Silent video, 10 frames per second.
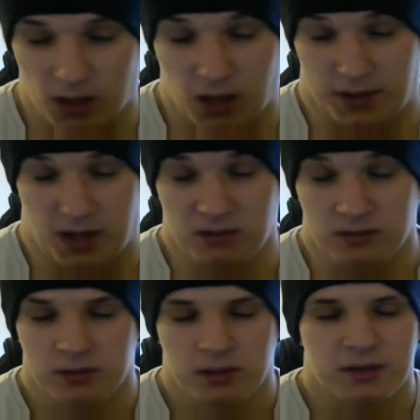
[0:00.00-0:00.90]
I don't know,
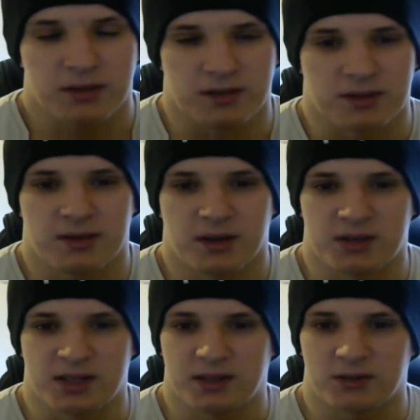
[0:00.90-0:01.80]
because it
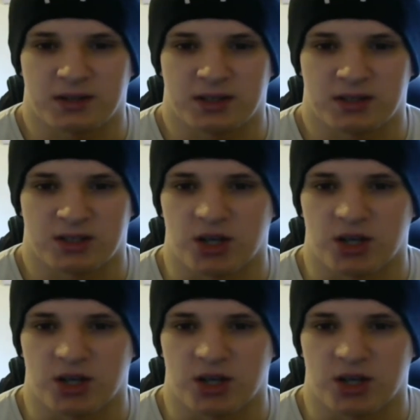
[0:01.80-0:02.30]
was literally just